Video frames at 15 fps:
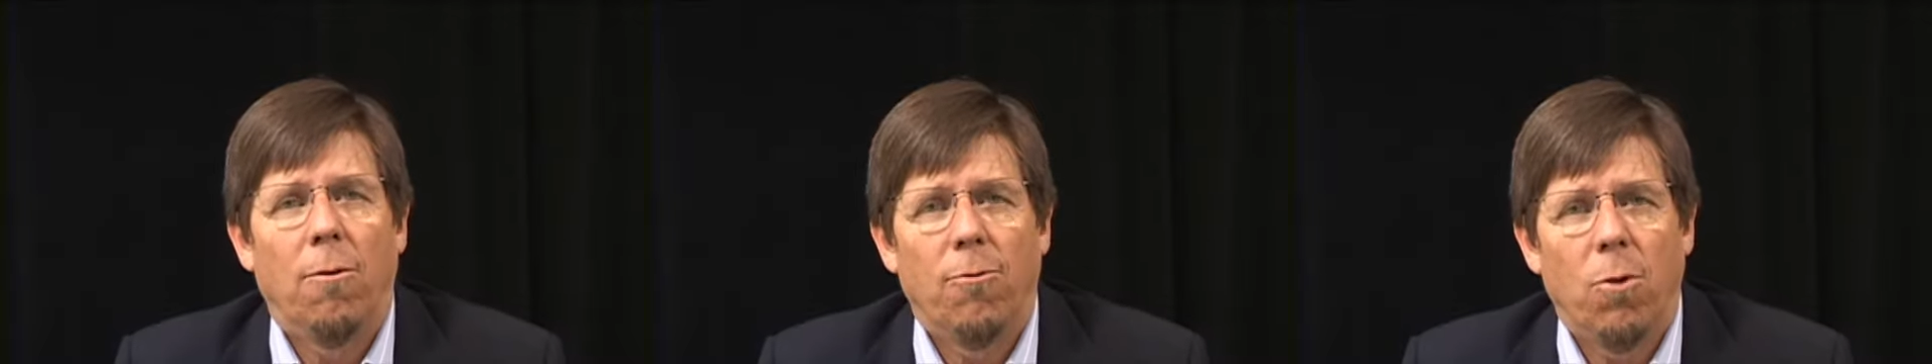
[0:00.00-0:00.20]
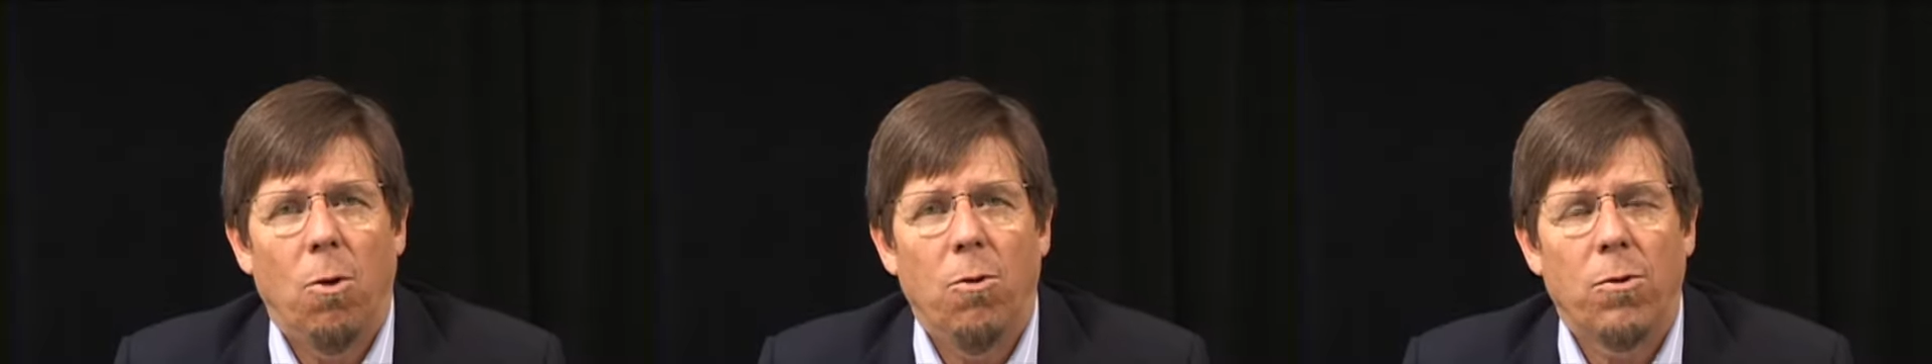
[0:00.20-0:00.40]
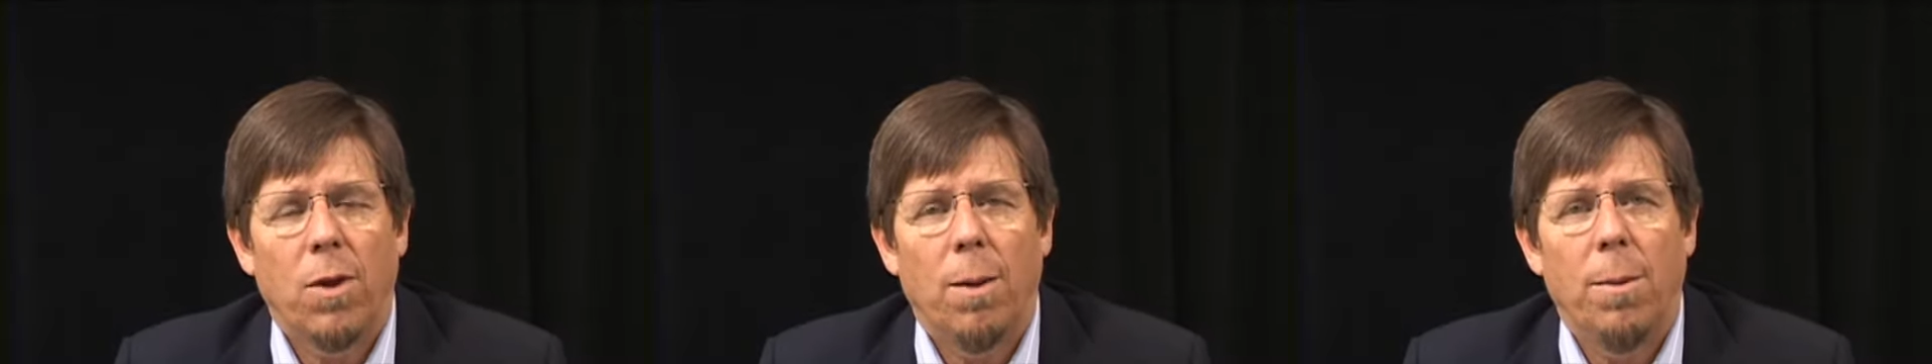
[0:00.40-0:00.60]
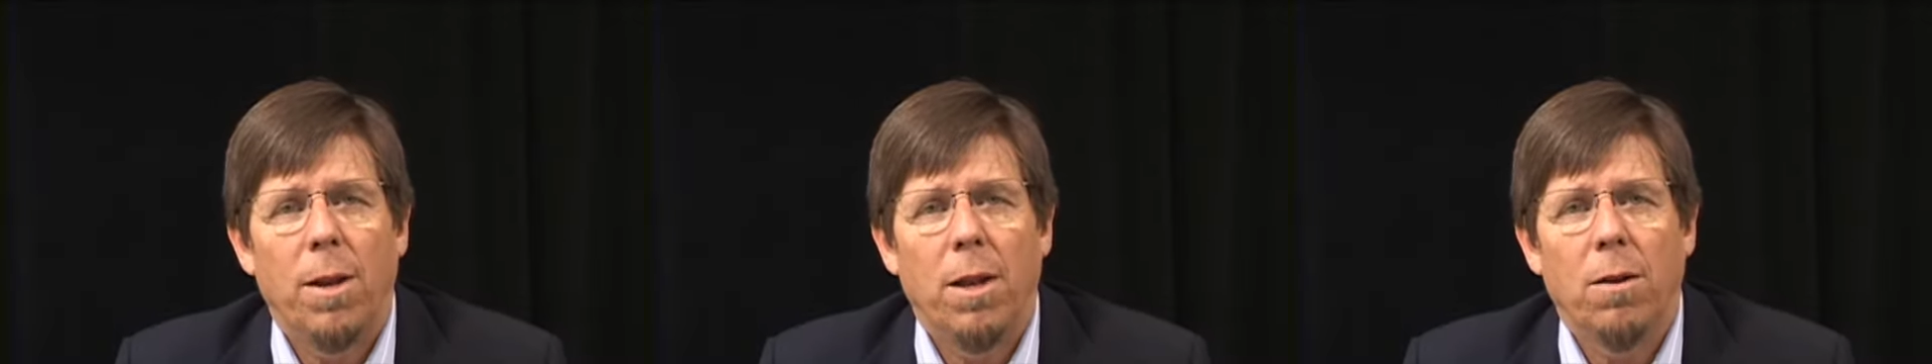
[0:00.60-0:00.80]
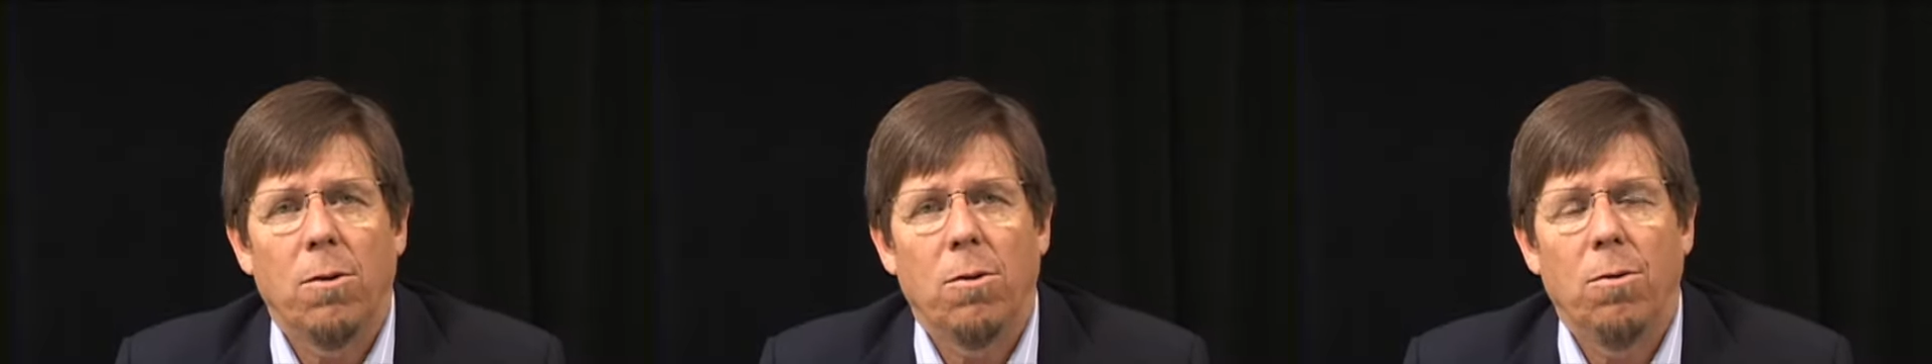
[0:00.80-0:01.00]
flows coming
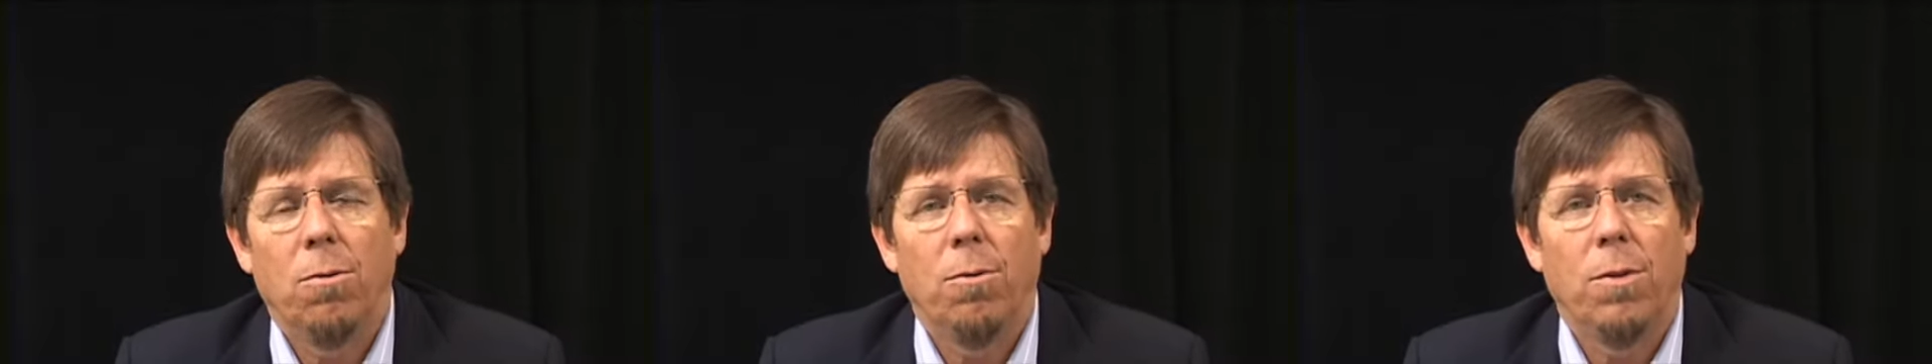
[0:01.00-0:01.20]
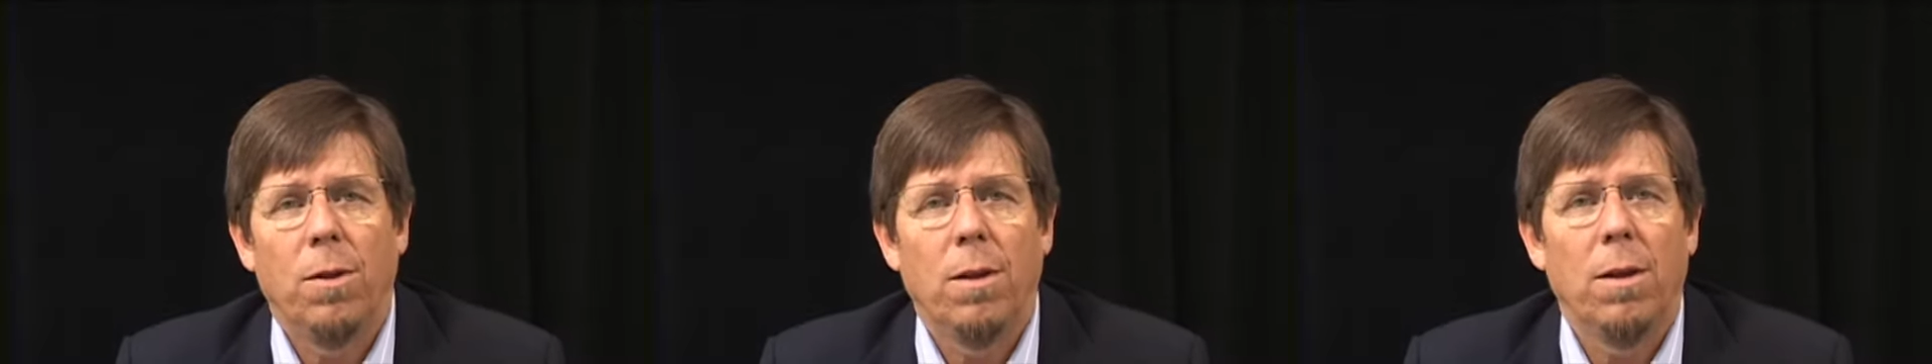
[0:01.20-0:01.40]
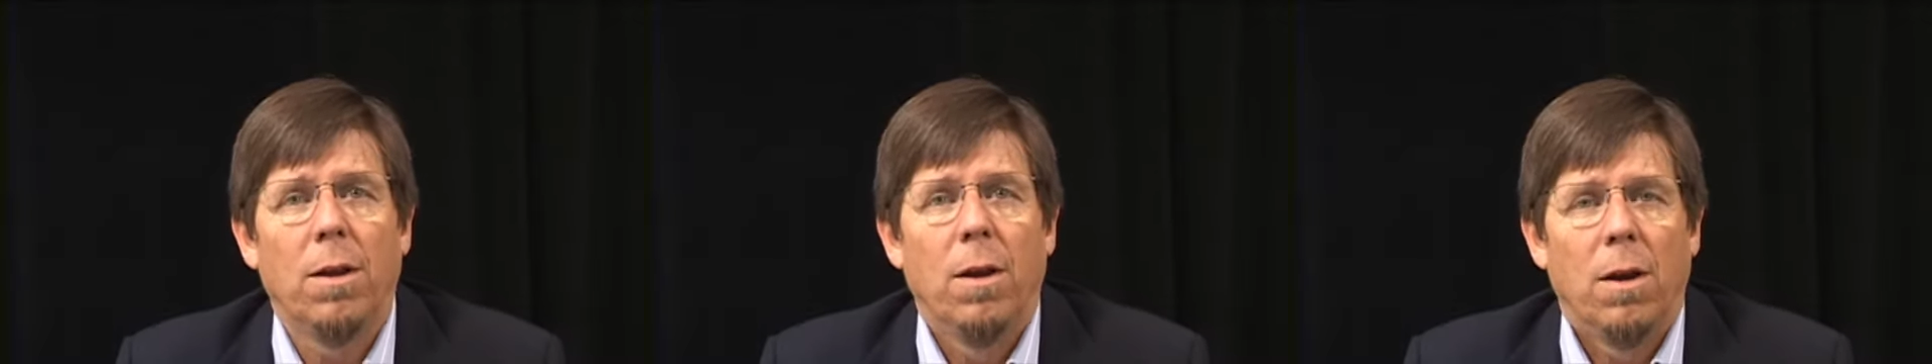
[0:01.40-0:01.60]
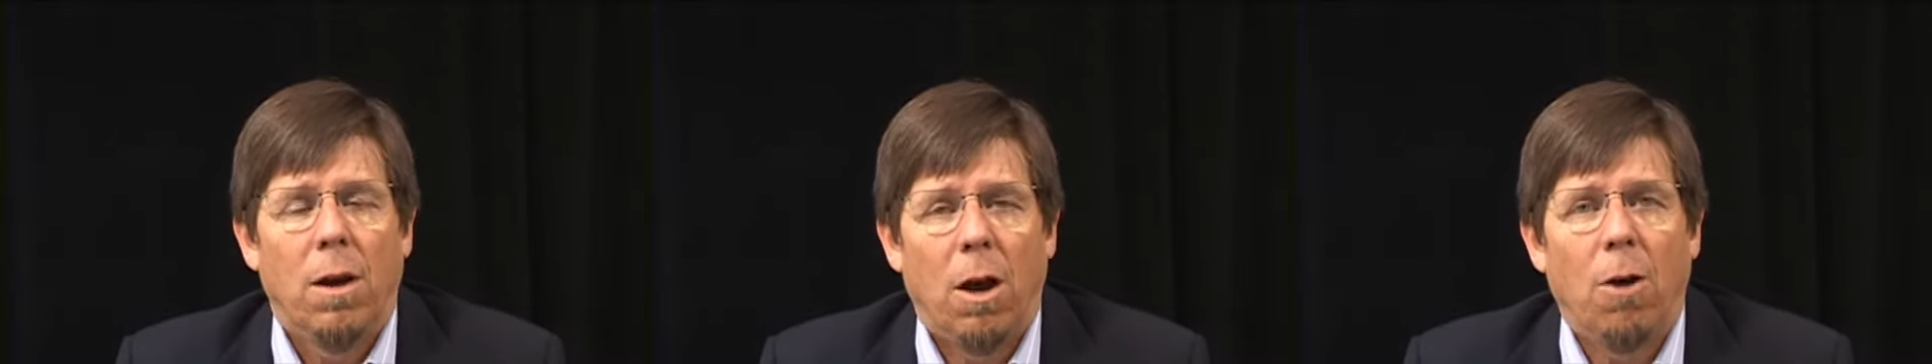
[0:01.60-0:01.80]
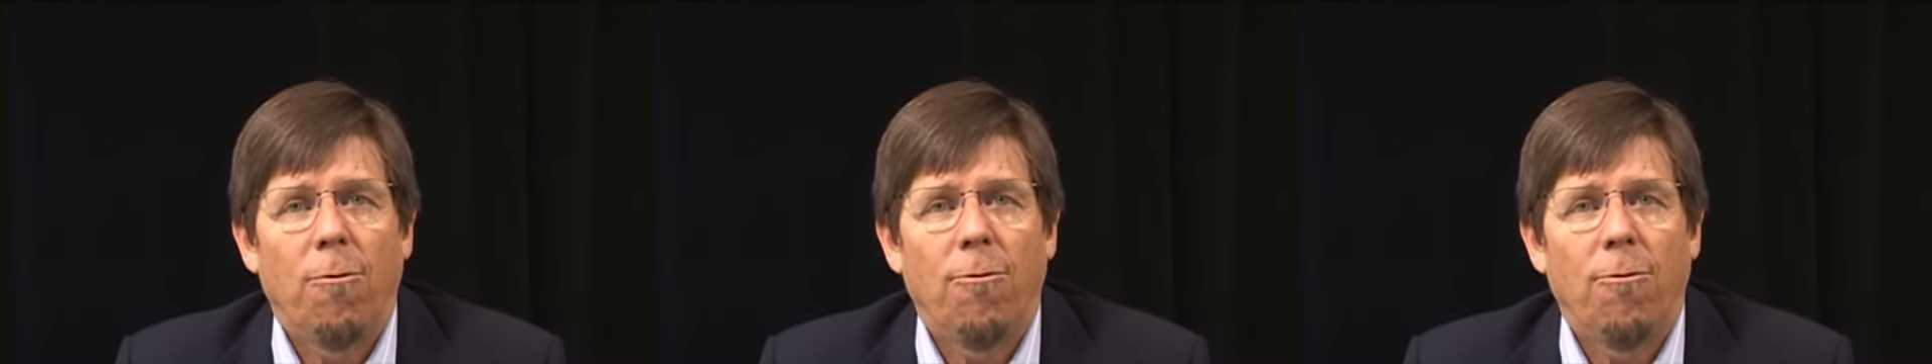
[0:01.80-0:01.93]
into the uh,